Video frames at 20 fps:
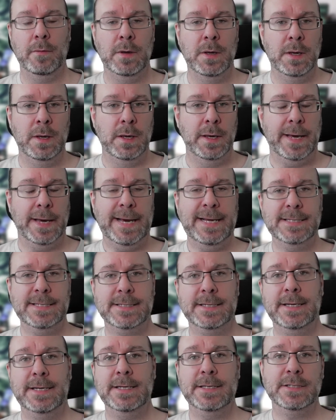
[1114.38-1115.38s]

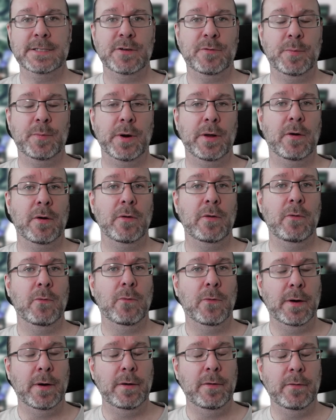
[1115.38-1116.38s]
incidents of priority
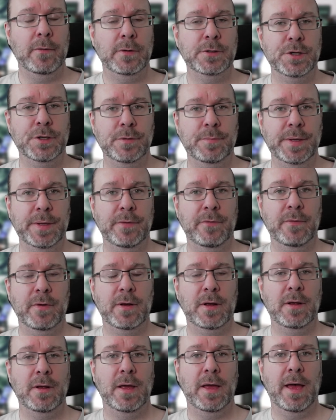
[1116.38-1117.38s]
1 should be
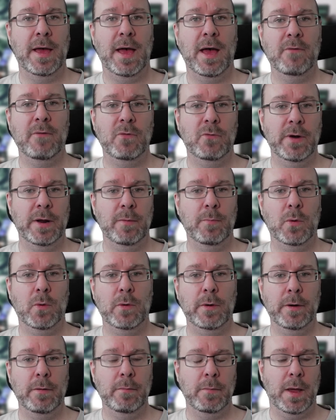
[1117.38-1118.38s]
have a red
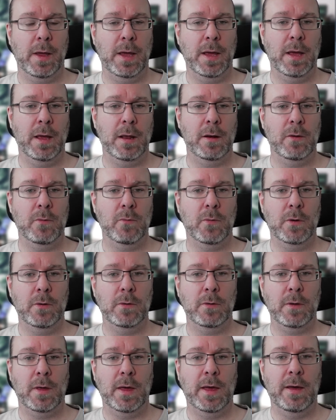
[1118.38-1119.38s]
border, and you want
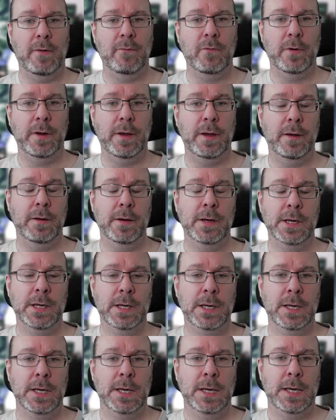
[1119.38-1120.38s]
every
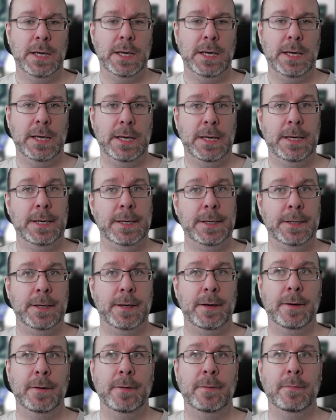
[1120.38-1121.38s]

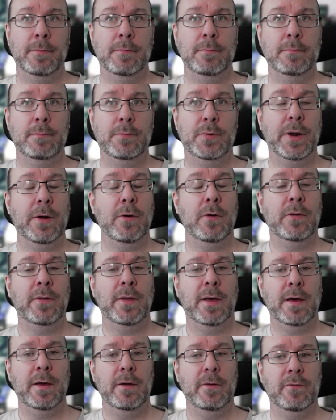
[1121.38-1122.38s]

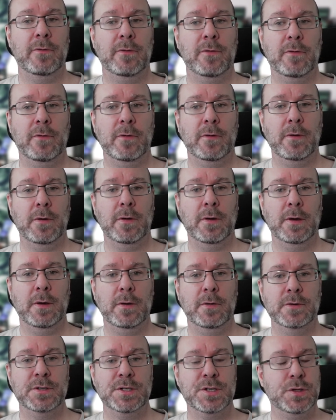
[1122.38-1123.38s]
prioritized
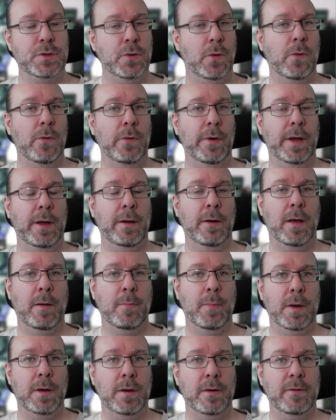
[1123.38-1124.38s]
story
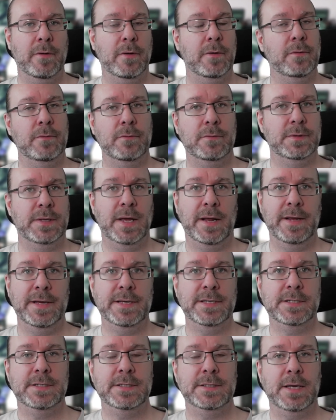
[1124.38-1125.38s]
about that
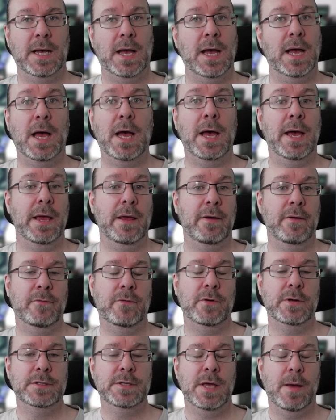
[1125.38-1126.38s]
is high, for
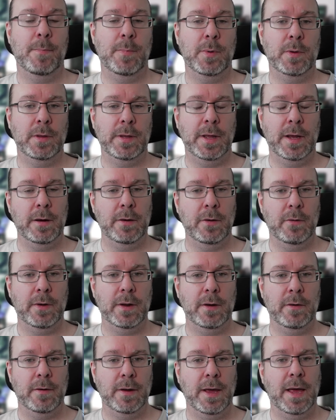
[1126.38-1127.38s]
example, then you can
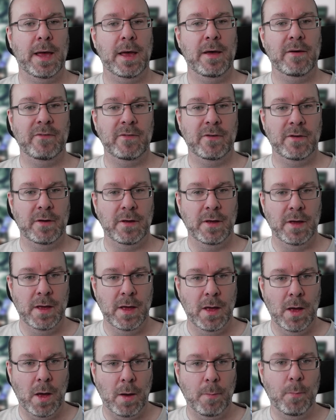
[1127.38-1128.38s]
have
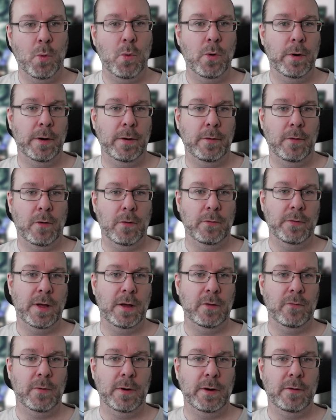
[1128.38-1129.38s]
a border on that
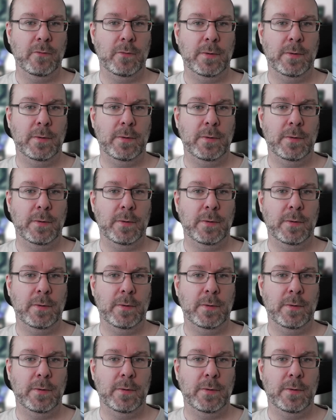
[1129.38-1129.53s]
one as well.